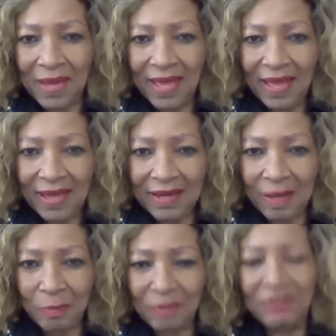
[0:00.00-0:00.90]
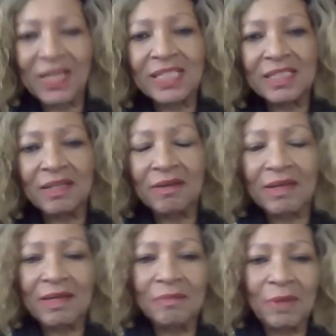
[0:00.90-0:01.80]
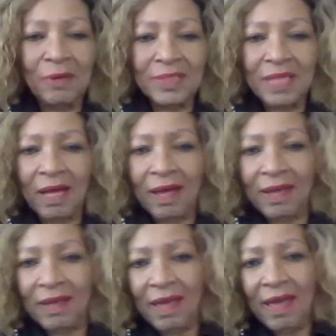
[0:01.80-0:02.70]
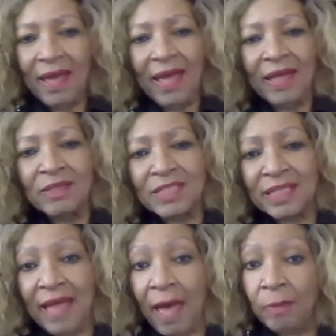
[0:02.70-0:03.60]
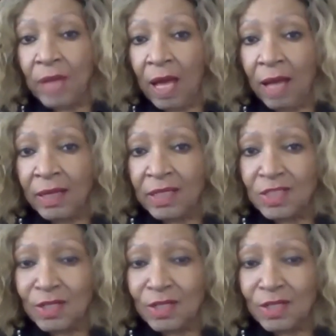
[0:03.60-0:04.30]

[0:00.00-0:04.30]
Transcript: and I'm Professor Emeriti at DeKalb College,